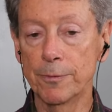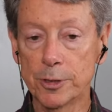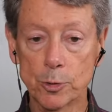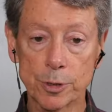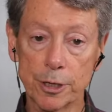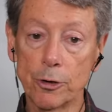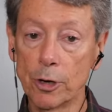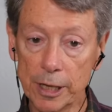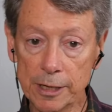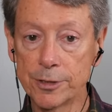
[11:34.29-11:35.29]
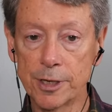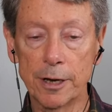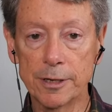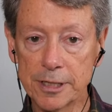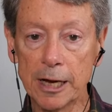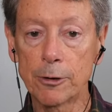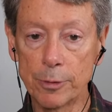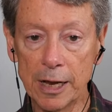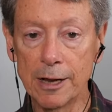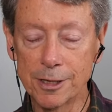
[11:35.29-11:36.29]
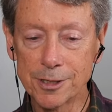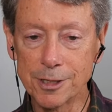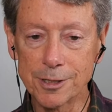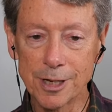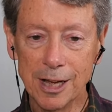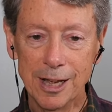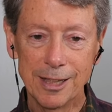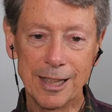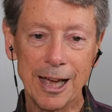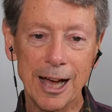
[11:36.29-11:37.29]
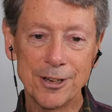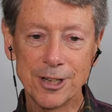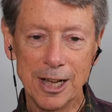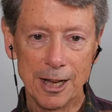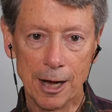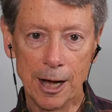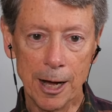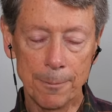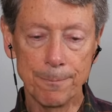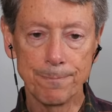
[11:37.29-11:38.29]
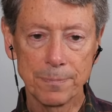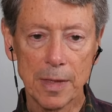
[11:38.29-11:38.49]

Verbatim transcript: This was an early insight in psychoanalysis that um,